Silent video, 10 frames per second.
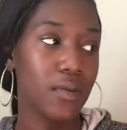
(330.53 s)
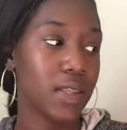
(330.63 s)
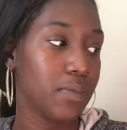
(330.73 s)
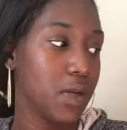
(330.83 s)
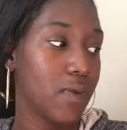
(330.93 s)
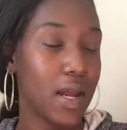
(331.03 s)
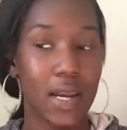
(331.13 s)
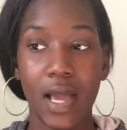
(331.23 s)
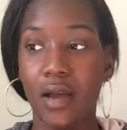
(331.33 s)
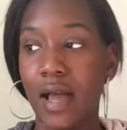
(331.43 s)
with me right
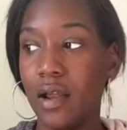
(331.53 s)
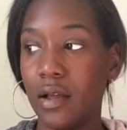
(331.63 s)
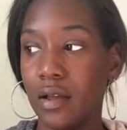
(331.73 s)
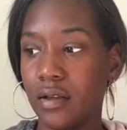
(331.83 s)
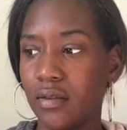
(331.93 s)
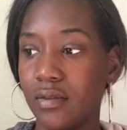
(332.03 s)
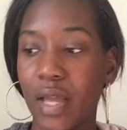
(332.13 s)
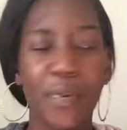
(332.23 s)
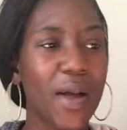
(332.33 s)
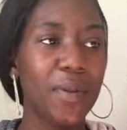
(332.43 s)
now.
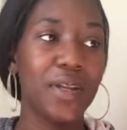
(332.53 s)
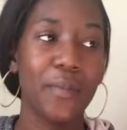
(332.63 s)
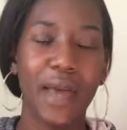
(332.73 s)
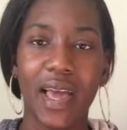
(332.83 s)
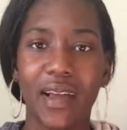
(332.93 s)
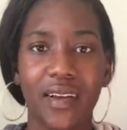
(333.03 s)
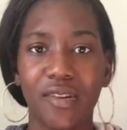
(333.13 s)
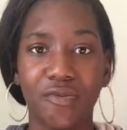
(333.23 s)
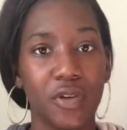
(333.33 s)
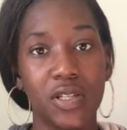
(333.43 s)
They're probably in a bag up
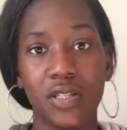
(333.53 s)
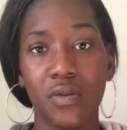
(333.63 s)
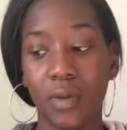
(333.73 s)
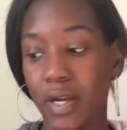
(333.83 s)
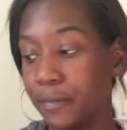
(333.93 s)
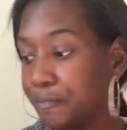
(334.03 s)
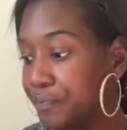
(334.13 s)
front somewhere.